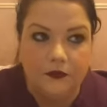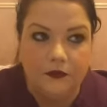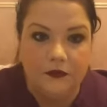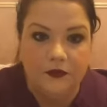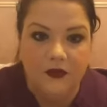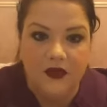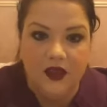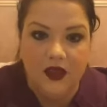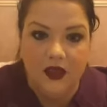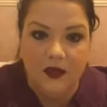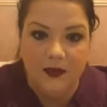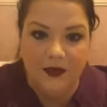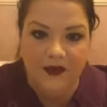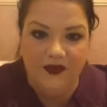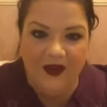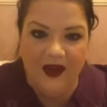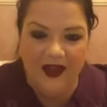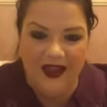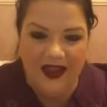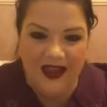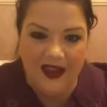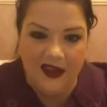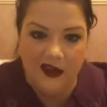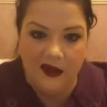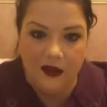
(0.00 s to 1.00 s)
so before
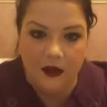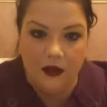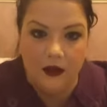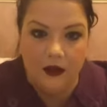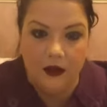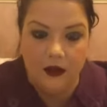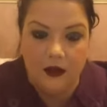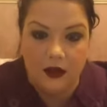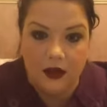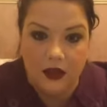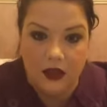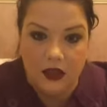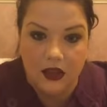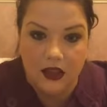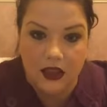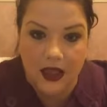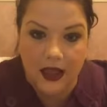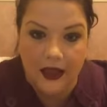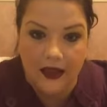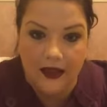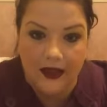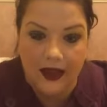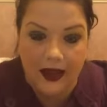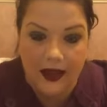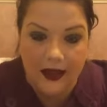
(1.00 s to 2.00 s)
like
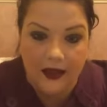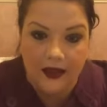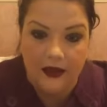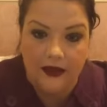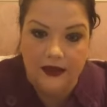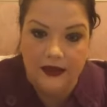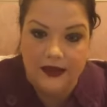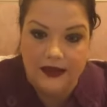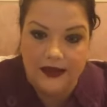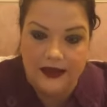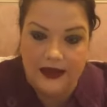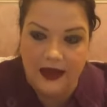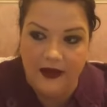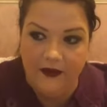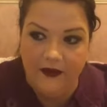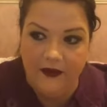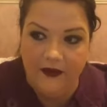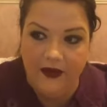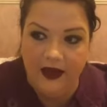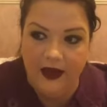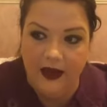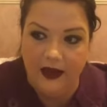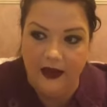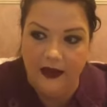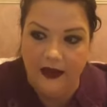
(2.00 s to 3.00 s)
gel nails and
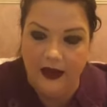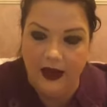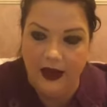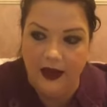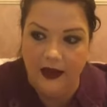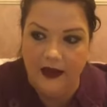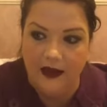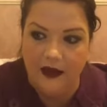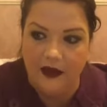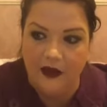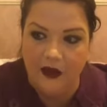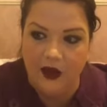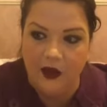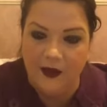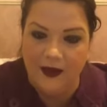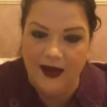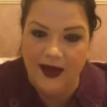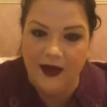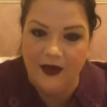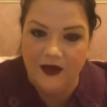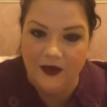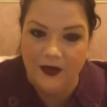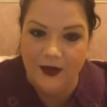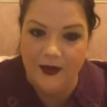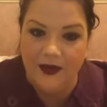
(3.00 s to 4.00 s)
everything, like
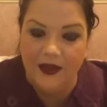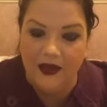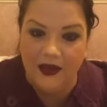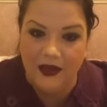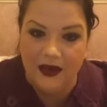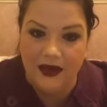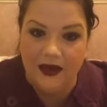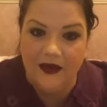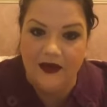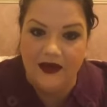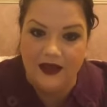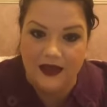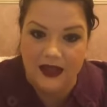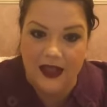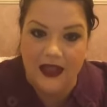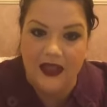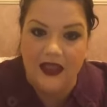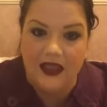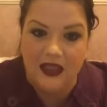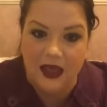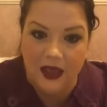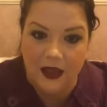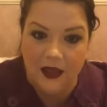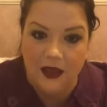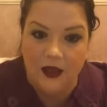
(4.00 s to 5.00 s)
OPI is probably the nearest like
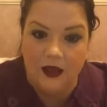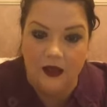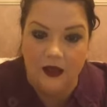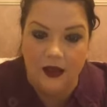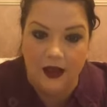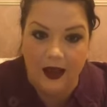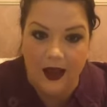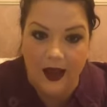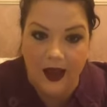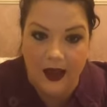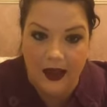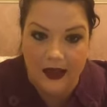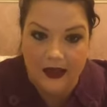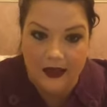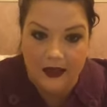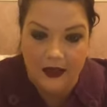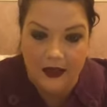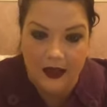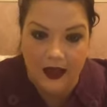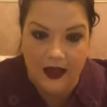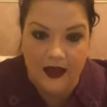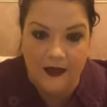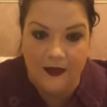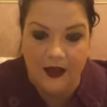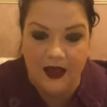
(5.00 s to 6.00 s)
gel you're gonna get. It's got
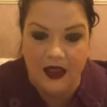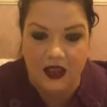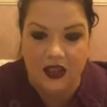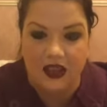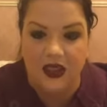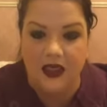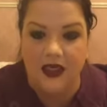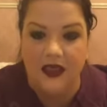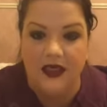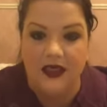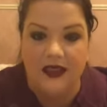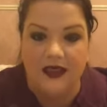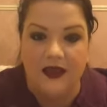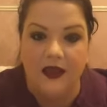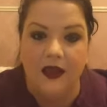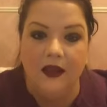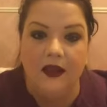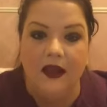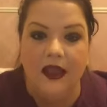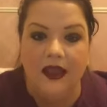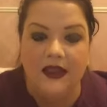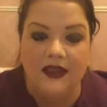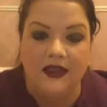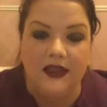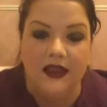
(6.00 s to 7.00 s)
like the mega sheen, it's long
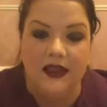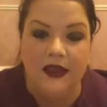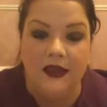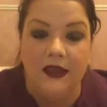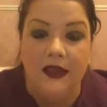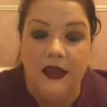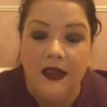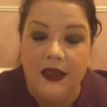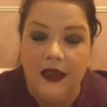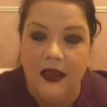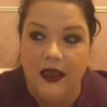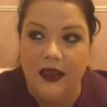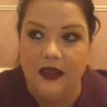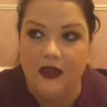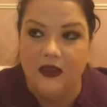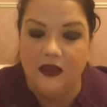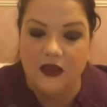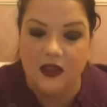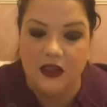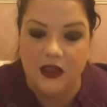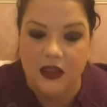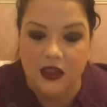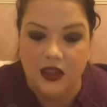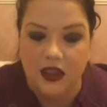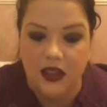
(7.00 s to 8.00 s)
lasting, it
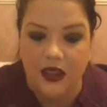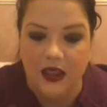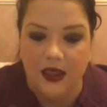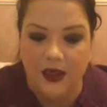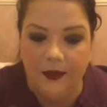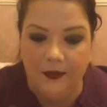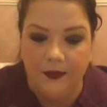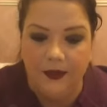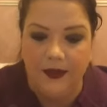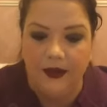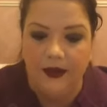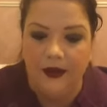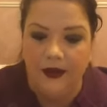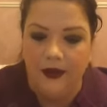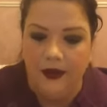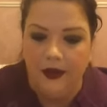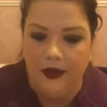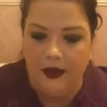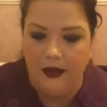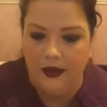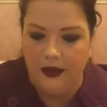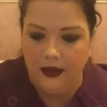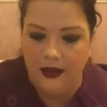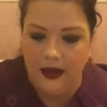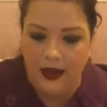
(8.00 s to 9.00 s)
doesn't chip.
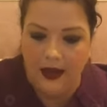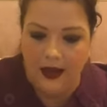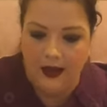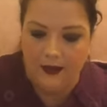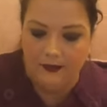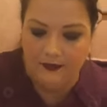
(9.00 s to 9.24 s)
Yeah,